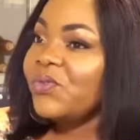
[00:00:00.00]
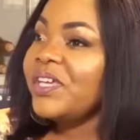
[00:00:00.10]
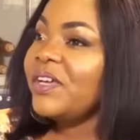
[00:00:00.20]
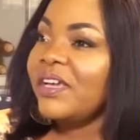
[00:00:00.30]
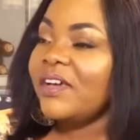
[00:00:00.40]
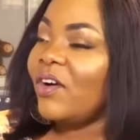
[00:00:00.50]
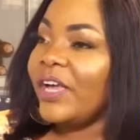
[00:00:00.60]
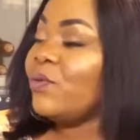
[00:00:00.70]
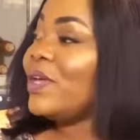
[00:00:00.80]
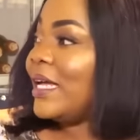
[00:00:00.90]
Uyi
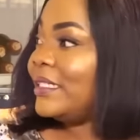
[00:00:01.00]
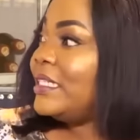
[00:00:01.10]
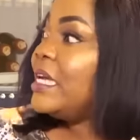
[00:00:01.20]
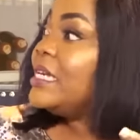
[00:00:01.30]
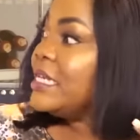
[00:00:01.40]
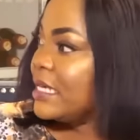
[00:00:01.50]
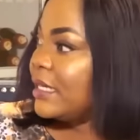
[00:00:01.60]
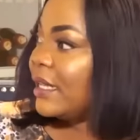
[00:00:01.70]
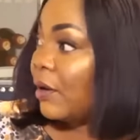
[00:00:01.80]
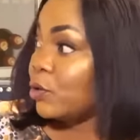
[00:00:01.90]
oyewi ase ni.
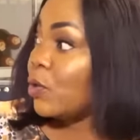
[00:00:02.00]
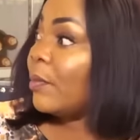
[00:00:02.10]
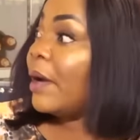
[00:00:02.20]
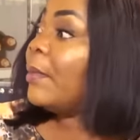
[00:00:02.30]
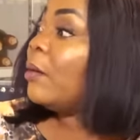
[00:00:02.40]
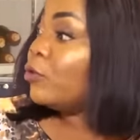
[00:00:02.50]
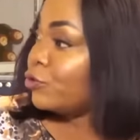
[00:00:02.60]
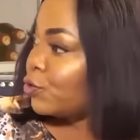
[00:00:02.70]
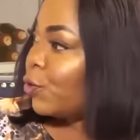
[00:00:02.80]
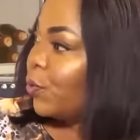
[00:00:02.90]
That was what my mom
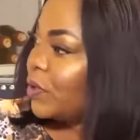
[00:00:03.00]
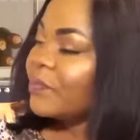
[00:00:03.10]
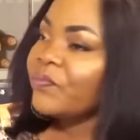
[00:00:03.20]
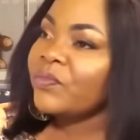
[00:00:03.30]
was told.